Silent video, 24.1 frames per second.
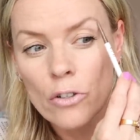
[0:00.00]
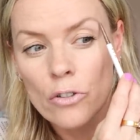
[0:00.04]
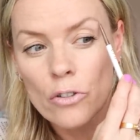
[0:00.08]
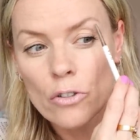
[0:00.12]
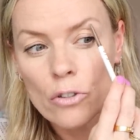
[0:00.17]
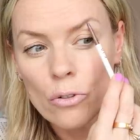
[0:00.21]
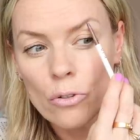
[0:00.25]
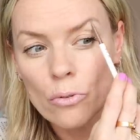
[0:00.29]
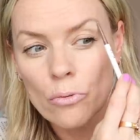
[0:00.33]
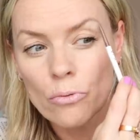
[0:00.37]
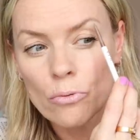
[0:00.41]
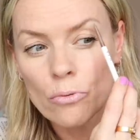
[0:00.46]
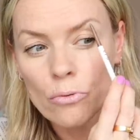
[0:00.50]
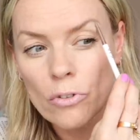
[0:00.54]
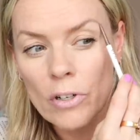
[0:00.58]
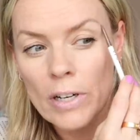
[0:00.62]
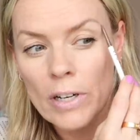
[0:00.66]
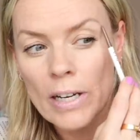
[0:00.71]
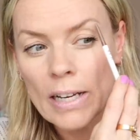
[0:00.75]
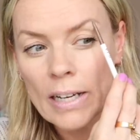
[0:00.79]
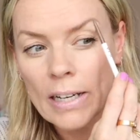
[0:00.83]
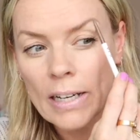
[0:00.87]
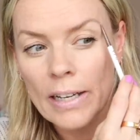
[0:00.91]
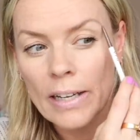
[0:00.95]
to
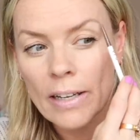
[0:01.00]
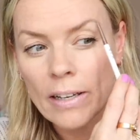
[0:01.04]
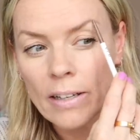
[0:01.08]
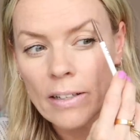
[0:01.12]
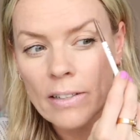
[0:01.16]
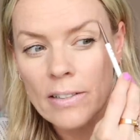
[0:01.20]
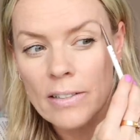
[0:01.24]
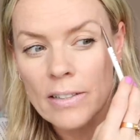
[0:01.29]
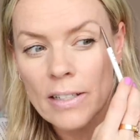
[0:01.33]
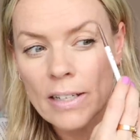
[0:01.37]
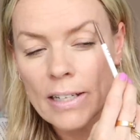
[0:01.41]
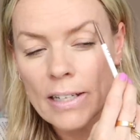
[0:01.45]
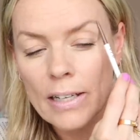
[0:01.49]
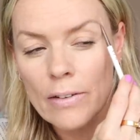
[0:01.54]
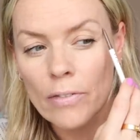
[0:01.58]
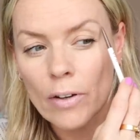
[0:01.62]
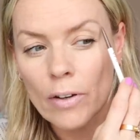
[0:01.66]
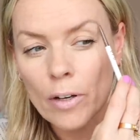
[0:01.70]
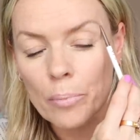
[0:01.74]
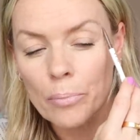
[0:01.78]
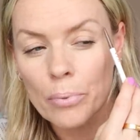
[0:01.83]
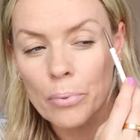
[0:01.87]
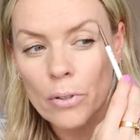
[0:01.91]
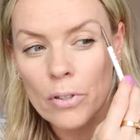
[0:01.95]
really
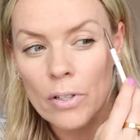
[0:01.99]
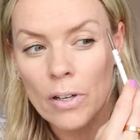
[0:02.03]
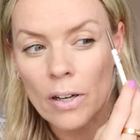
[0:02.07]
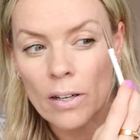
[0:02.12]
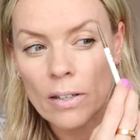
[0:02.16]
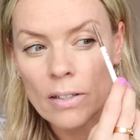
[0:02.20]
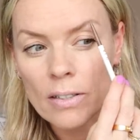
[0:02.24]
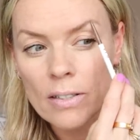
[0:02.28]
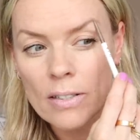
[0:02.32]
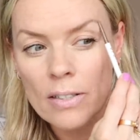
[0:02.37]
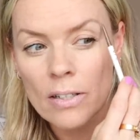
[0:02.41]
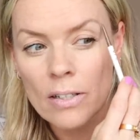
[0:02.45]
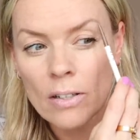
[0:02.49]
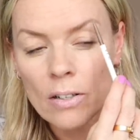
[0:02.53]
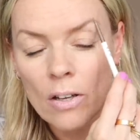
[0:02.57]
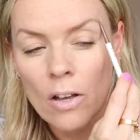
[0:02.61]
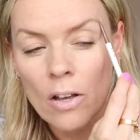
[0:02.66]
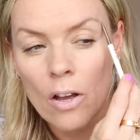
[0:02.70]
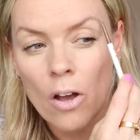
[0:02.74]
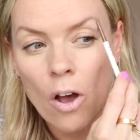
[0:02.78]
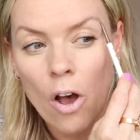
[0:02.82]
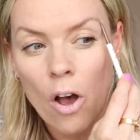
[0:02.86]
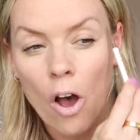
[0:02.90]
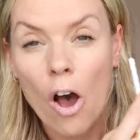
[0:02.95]
deliver products
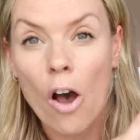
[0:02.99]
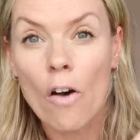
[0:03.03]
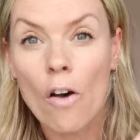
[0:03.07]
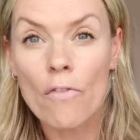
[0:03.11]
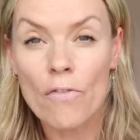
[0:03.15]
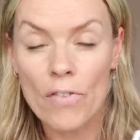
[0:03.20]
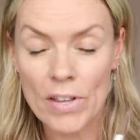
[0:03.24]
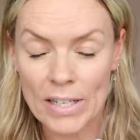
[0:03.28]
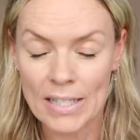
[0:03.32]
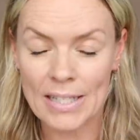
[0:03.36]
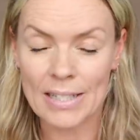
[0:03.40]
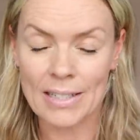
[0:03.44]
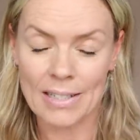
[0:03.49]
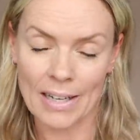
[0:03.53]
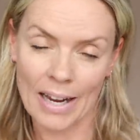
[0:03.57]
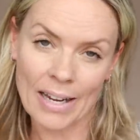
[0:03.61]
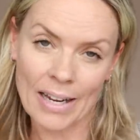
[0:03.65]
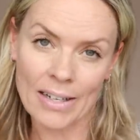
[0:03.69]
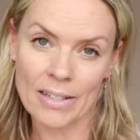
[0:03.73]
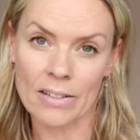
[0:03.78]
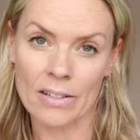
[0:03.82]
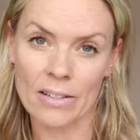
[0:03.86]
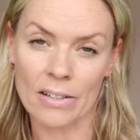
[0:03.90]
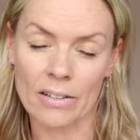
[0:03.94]
of this
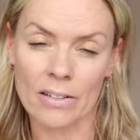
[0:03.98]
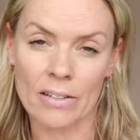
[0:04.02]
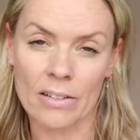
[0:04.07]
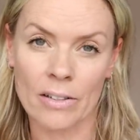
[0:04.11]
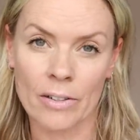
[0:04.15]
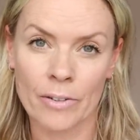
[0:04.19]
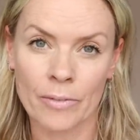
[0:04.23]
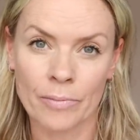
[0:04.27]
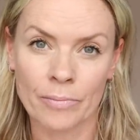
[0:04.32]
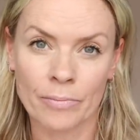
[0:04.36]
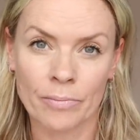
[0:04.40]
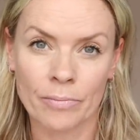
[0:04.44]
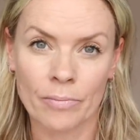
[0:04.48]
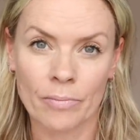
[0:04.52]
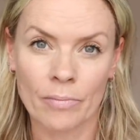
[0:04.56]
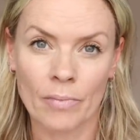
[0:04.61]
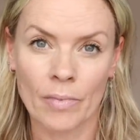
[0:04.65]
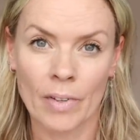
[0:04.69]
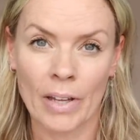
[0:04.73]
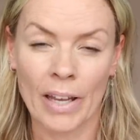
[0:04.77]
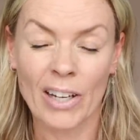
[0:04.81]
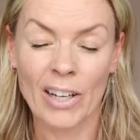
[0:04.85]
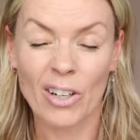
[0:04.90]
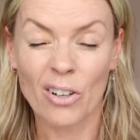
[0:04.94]
standard.
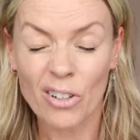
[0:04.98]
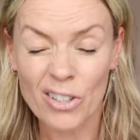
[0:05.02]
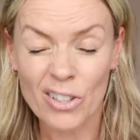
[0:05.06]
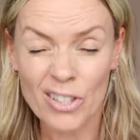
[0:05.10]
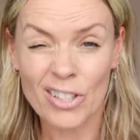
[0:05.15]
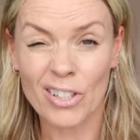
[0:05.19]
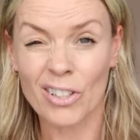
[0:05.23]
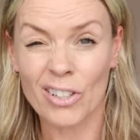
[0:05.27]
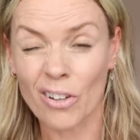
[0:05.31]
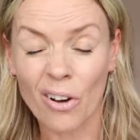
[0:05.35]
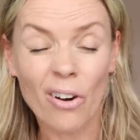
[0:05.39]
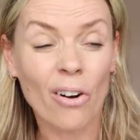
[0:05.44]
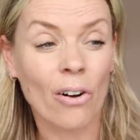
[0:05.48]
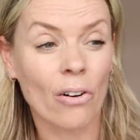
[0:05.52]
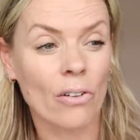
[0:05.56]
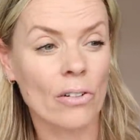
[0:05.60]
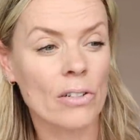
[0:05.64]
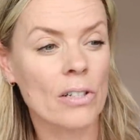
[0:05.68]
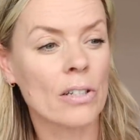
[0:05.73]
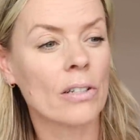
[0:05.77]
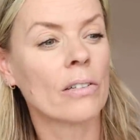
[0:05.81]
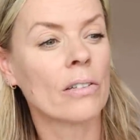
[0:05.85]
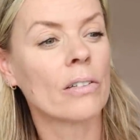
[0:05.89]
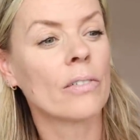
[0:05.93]
It costs a
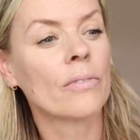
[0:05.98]
lot.